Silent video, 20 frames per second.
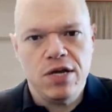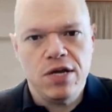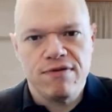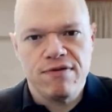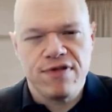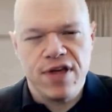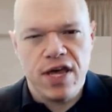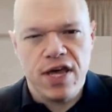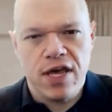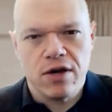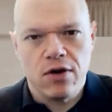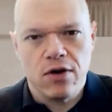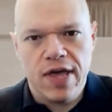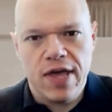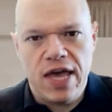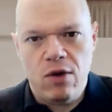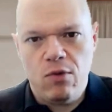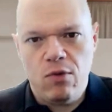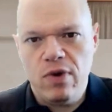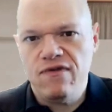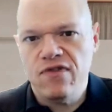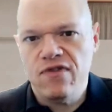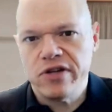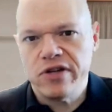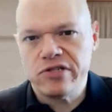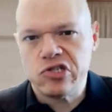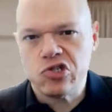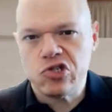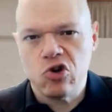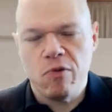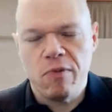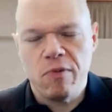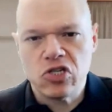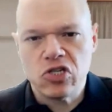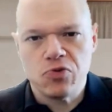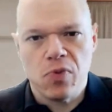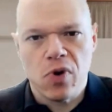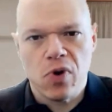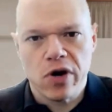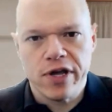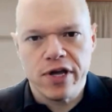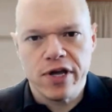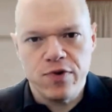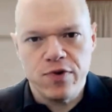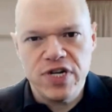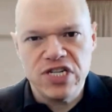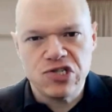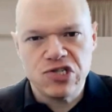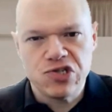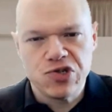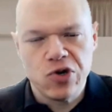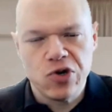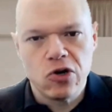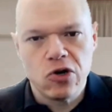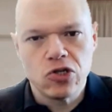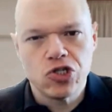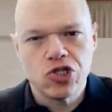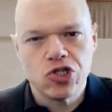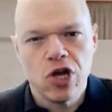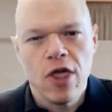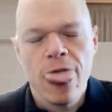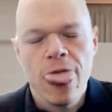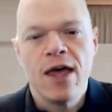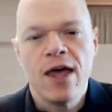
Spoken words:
you think, okay, we've done so much market research.